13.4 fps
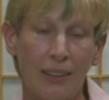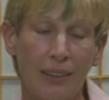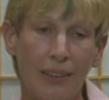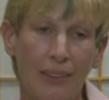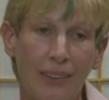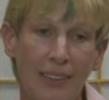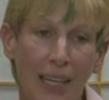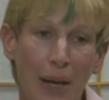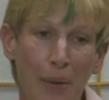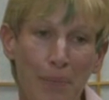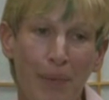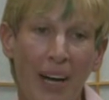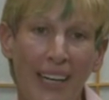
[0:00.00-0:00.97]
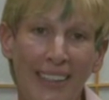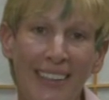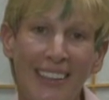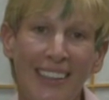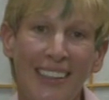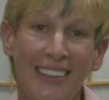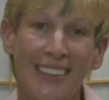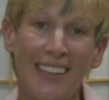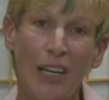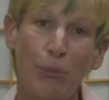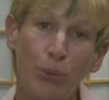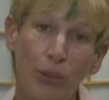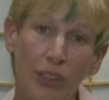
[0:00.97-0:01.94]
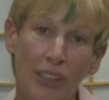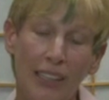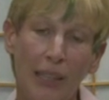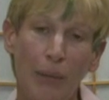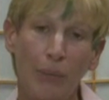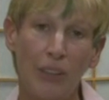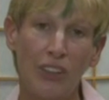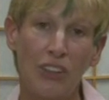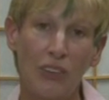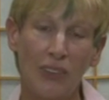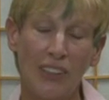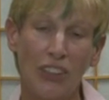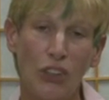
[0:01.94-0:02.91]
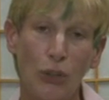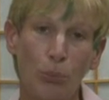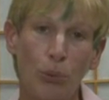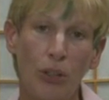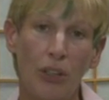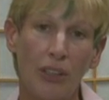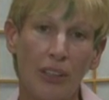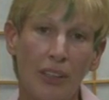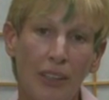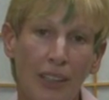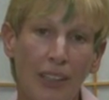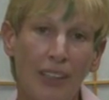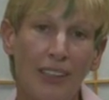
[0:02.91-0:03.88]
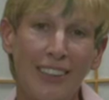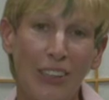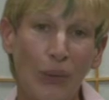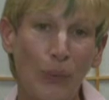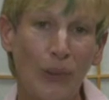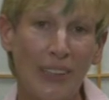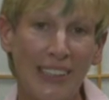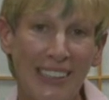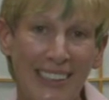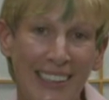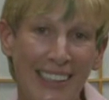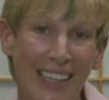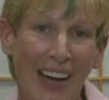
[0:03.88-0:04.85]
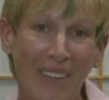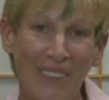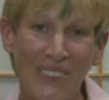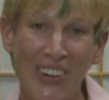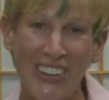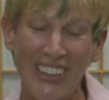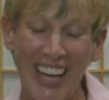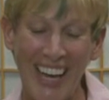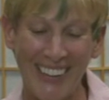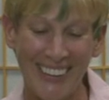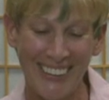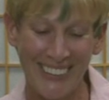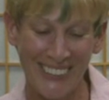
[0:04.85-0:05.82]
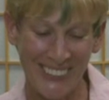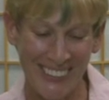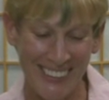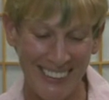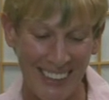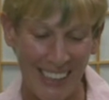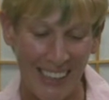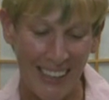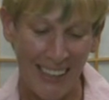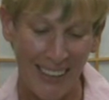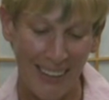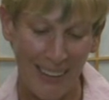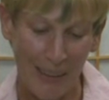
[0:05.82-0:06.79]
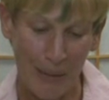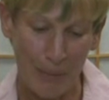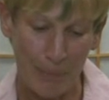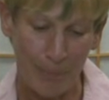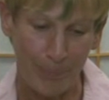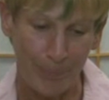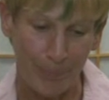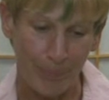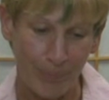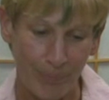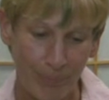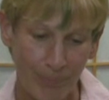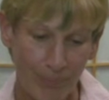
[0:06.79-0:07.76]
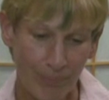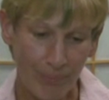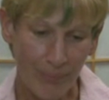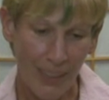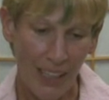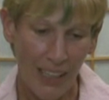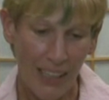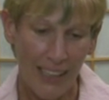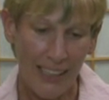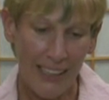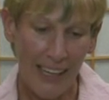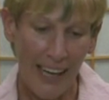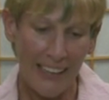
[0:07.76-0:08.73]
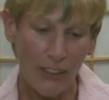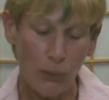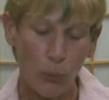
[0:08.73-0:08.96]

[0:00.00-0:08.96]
those um, ideas and putting them into his new book. So we'll see how far that goes. Um, he has